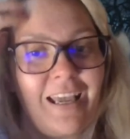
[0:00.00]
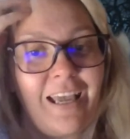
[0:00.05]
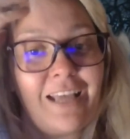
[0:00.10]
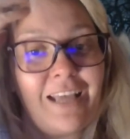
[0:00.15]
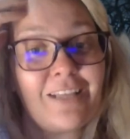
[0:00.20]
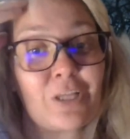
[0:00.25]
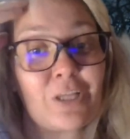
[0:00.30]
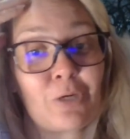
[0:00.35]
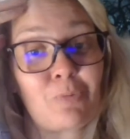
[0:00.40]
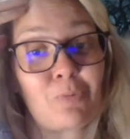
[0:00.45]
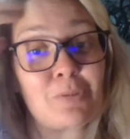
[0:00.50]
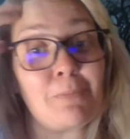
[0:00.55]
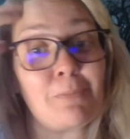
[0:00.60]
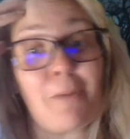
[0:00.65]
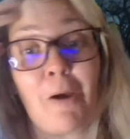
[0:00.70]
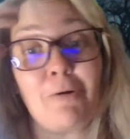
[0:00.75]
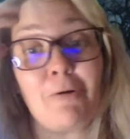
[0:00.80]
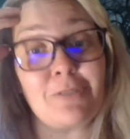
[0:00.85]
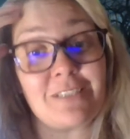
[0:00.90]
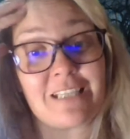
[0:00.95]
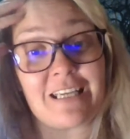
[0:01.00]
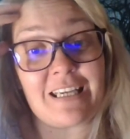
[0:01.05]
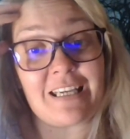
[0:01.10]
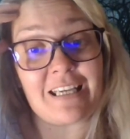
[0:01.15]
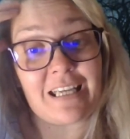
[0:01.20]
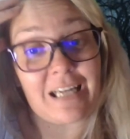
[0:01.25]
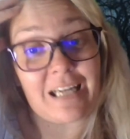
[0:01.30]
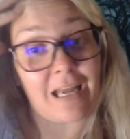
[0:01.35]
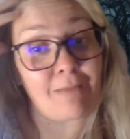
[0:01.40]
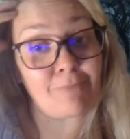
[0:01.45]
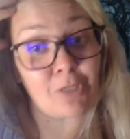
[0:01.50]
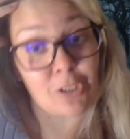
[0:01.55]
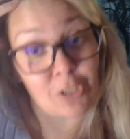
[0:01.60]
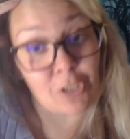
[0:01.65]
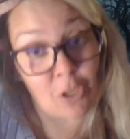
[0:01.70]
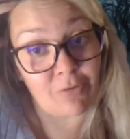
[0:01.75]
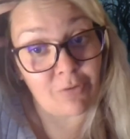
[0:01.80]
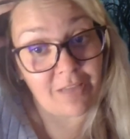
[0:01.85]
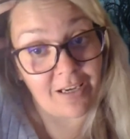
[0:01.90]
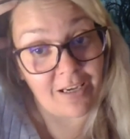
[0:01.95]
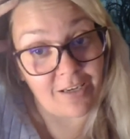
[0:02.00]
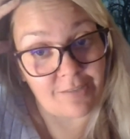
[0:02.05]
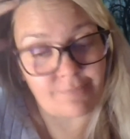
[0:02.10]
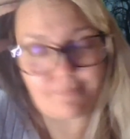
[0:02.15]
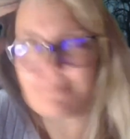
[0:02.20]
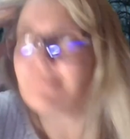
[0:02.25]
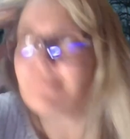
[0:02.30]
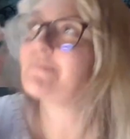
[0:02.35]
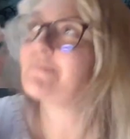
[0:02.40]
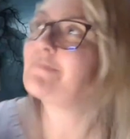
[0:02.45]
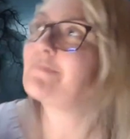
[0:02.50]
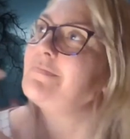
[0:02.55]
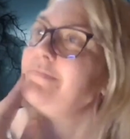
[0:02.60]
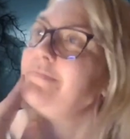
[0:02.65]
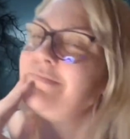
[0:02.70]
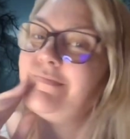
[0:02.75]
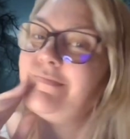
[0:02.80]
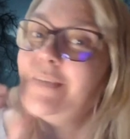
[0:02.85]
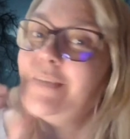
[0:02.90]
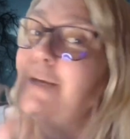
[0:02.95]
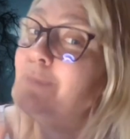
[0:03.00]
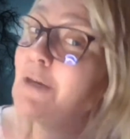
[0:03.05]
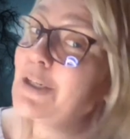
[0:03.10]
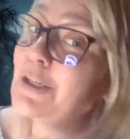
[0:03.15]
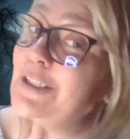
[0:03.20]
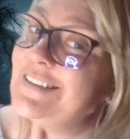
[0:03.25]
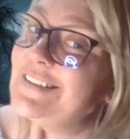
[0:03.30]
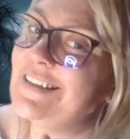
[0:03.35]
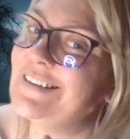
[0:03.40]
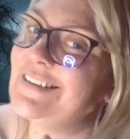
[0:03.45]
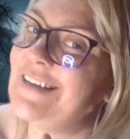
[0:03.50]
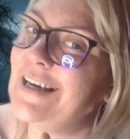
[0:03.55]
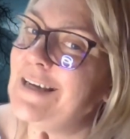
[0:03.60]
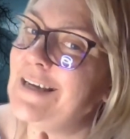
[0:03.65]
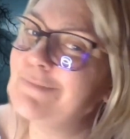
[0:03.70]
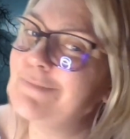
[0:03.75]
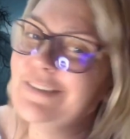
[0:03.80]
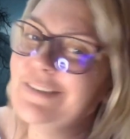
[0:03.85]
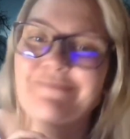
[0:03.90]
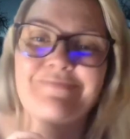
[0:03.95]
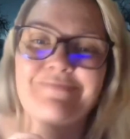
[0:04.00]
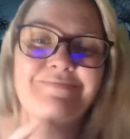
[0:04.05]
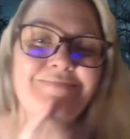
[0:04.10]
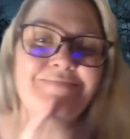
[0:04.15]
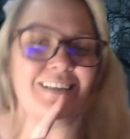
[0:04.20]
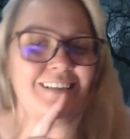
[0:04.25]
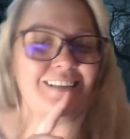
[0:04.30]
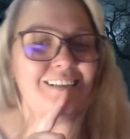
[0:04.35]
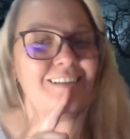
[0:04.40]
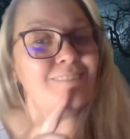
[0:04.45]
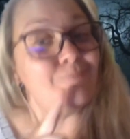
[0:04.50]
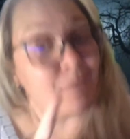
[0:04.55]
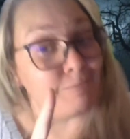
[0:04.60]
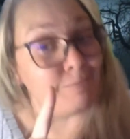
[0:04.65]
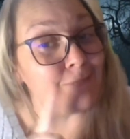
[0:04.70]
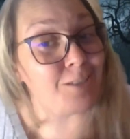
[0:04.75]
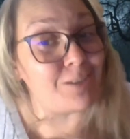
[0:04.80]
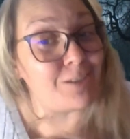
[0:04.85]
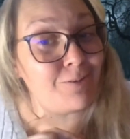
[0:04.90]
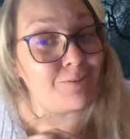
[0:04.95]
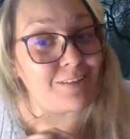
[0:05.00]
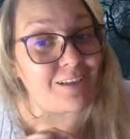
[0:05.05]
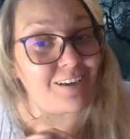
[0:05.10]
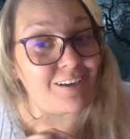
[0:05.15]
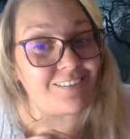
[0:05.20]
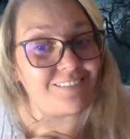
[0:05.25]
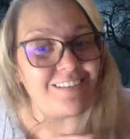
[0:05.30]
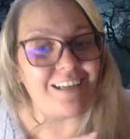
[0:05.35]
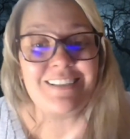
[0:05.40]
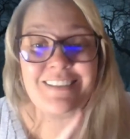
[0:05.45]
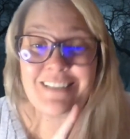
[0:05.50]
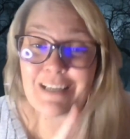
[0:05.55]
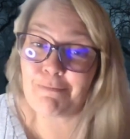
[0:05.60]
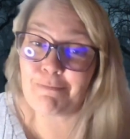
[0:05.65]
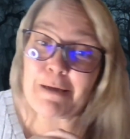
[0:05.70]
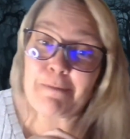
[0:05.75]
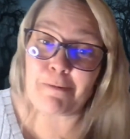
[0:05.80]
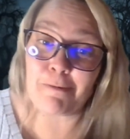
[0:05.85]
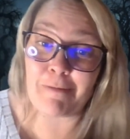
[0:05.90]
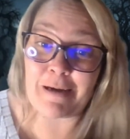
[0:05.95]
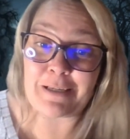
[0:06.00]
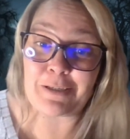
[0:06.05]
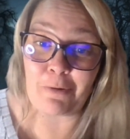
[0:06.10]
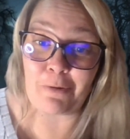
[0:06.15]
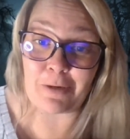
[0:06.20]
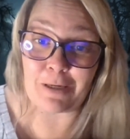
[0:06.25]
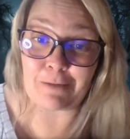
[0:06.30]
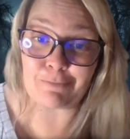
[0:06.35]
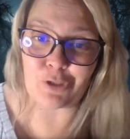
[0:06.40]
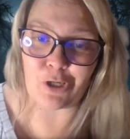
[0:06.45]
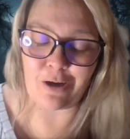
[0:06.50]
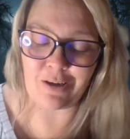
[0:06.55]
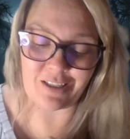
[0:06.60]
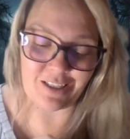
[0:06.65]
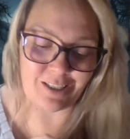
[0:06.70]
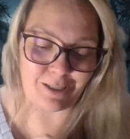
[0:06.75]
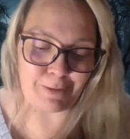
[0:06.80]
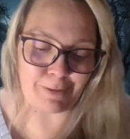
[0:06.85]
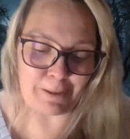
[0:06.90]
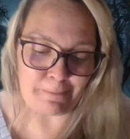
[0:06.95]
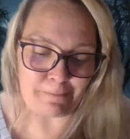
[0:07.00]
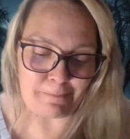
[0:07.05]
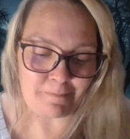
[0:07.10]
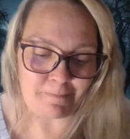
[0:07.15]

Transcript: There was a posting, and I'm gonna go there. I'm not gonna say names, but I'm gonna go there. And some people might know what I'm talking about.